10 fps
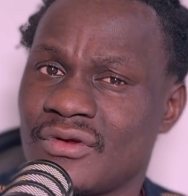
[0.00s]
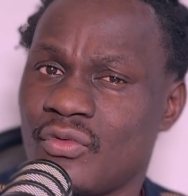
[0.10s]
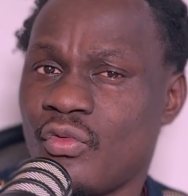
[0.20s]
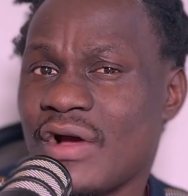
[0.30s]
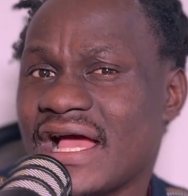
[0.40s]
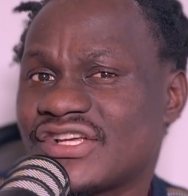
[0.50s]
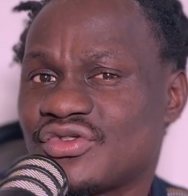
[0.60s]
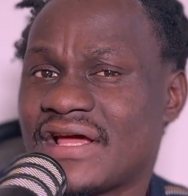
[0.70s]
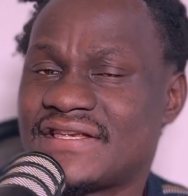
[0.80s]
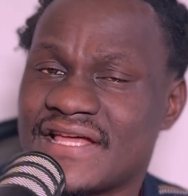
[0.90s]
Where should
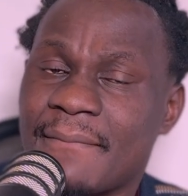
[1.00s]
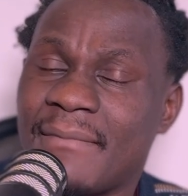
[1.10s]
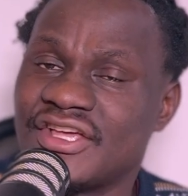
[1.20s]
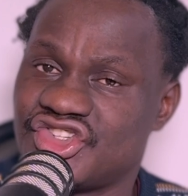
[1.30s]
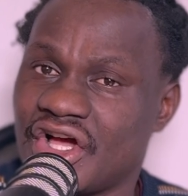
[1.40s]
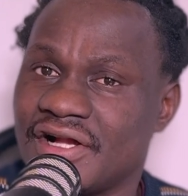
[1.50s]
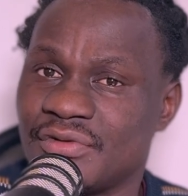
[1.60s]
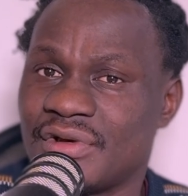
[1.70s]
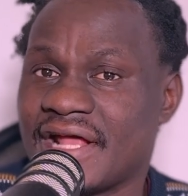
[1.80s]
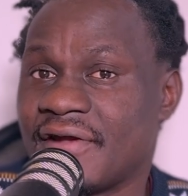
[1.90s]
I take my child
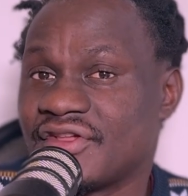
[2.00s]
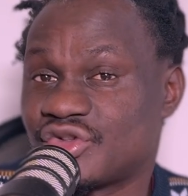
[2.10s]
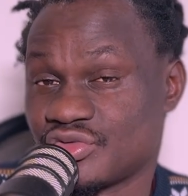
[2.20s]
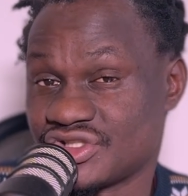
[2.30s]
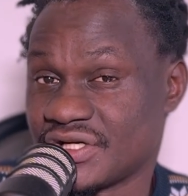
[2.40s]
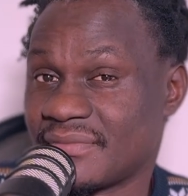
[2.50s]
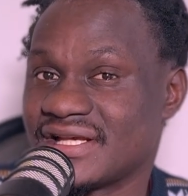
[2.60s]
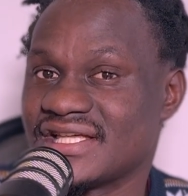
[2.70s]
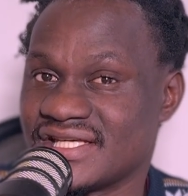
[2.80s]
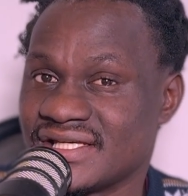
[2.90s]
when I reach to
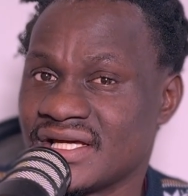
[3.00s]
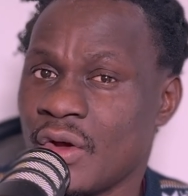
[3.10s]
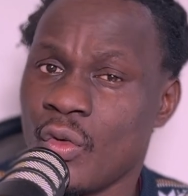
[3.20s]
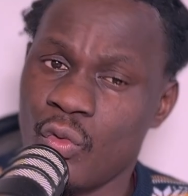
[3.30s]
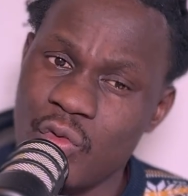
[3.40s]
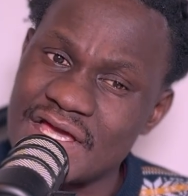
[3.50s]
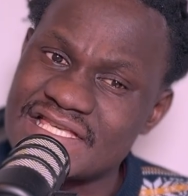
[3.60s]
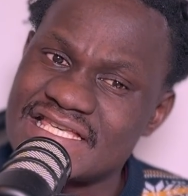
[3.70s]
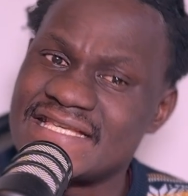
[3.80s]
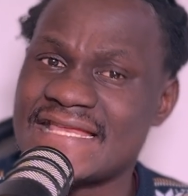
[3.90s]
Germany?
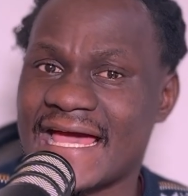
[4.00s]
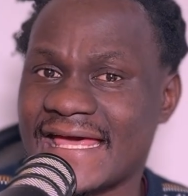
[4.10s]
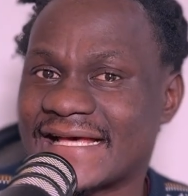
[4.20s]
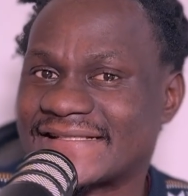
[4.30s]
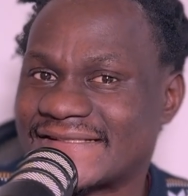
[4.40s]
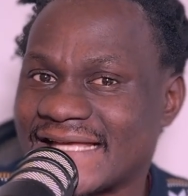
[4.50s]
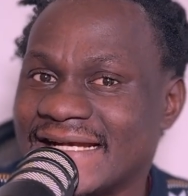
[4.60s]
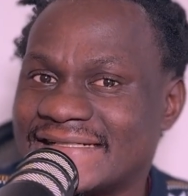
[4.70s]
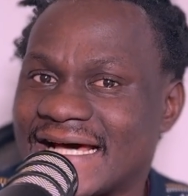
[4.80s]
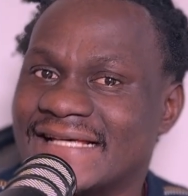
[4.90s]
Which daycare
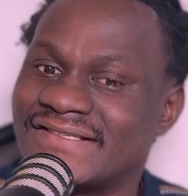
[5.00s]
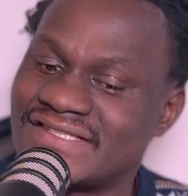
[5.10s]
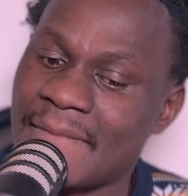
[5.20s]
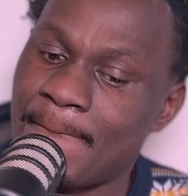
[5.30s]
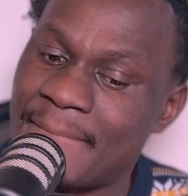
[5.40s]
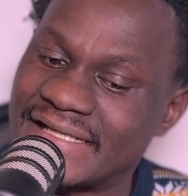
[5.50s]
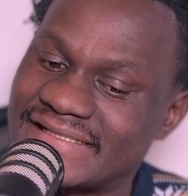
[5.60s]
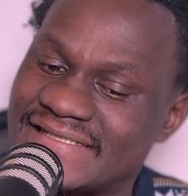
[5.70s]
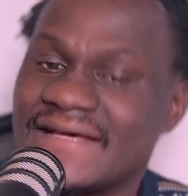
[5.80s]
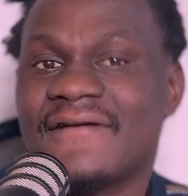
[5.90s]
center is the
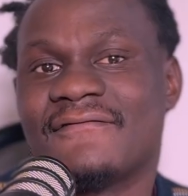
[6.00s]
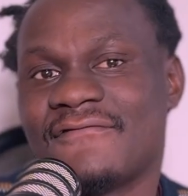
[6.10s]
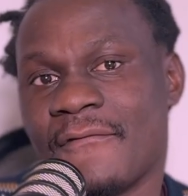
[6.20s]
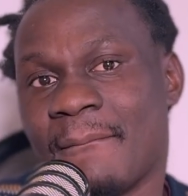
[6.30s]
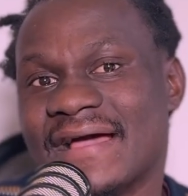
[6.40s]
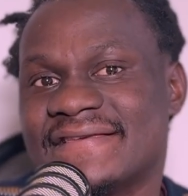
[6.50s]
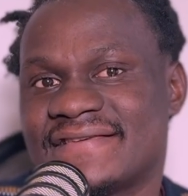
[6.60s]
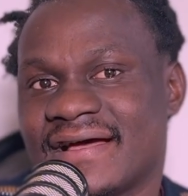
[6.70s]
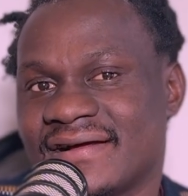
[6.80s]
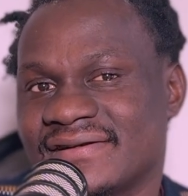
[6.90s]
best for my
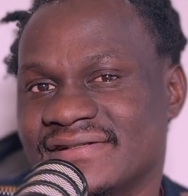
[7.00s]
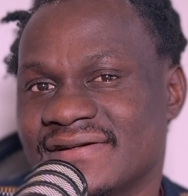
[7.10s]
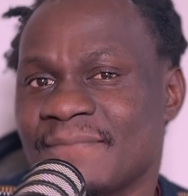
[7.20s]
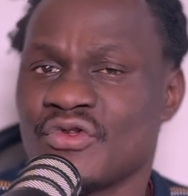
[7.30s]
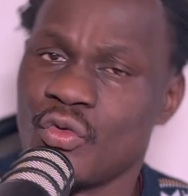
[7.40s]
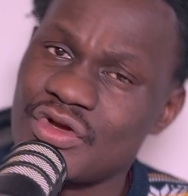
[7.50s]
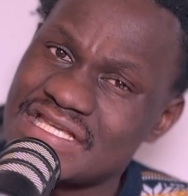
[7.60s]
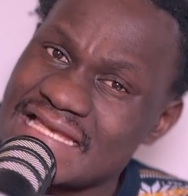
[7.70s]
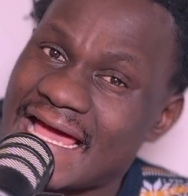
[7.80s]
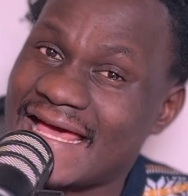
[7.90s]
child? Which
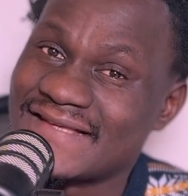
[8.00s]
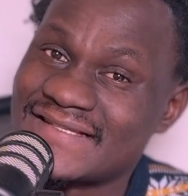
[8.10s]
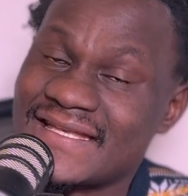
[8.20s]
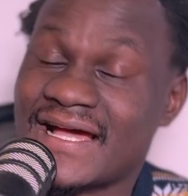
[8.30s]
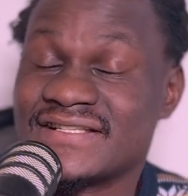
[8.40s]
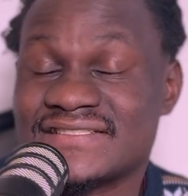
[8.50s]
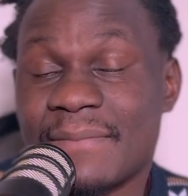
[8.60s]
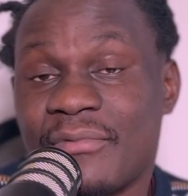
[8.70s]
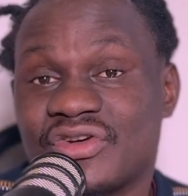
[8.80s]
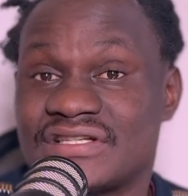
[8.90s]
daycare center can
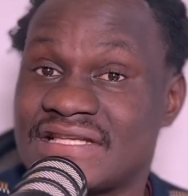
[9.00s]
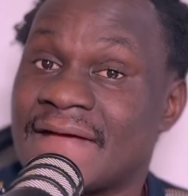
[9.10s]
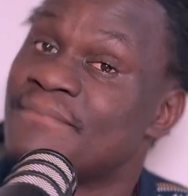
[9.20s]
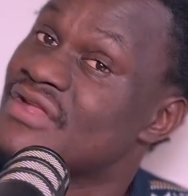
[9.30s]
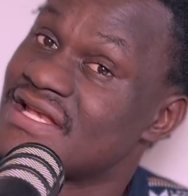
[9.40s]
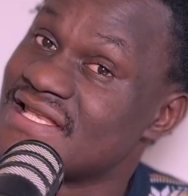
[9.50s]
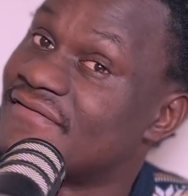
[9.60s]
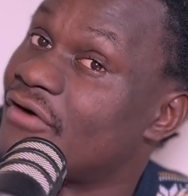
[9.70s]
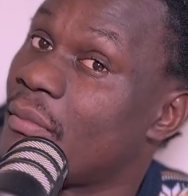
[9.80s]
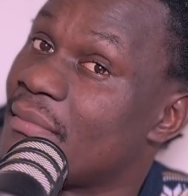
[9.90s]
support the
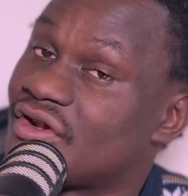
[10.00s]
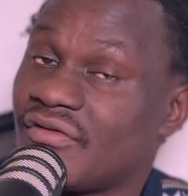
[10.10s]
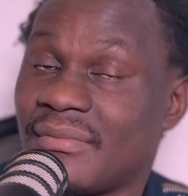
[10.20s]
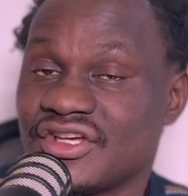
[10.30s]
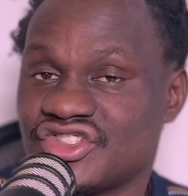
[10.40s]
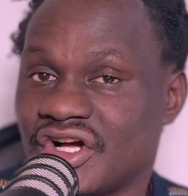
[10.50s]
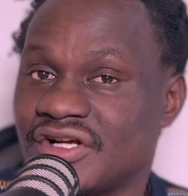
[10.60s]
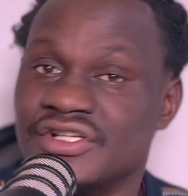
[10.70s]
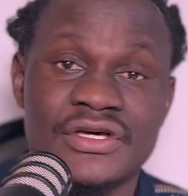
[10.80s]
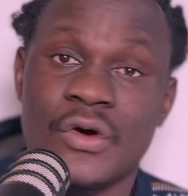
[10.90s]
development of my child?